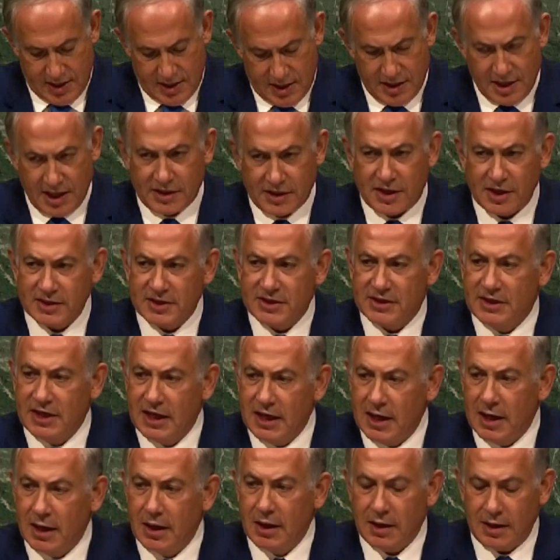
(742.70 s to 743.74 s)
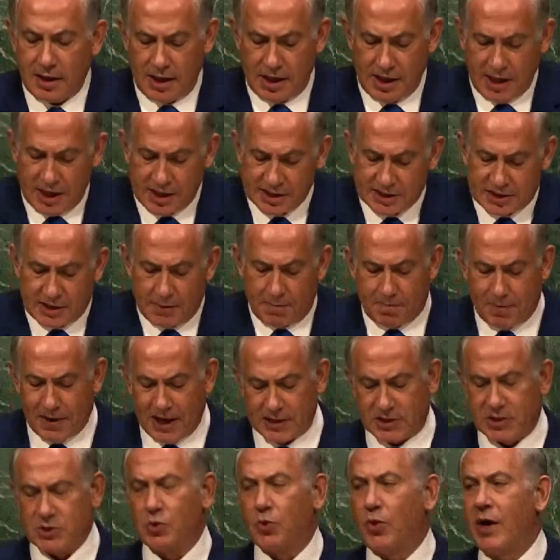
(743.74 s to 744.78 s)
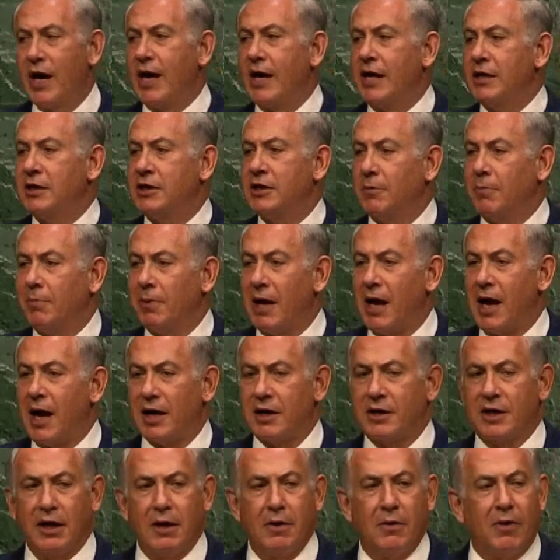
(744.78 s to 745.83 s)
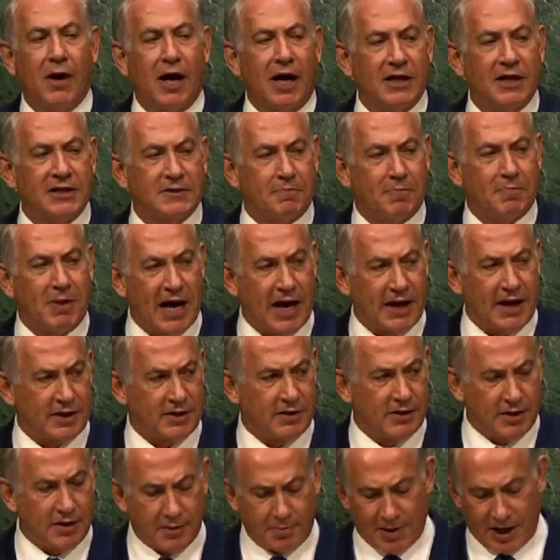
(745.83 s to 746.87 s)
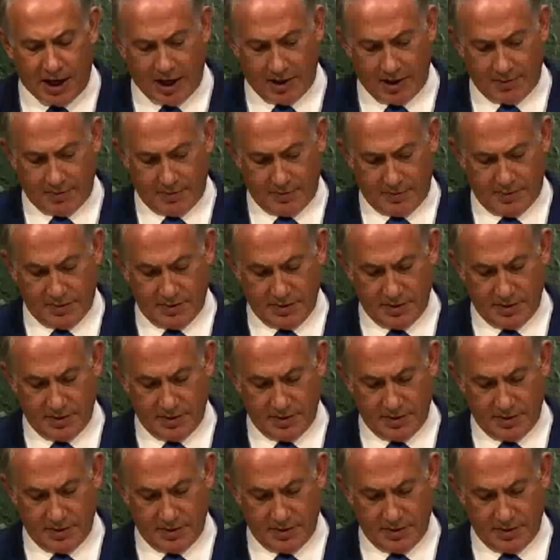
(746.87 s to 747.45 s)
that this deal is the best way to block Iran's path to the bomb.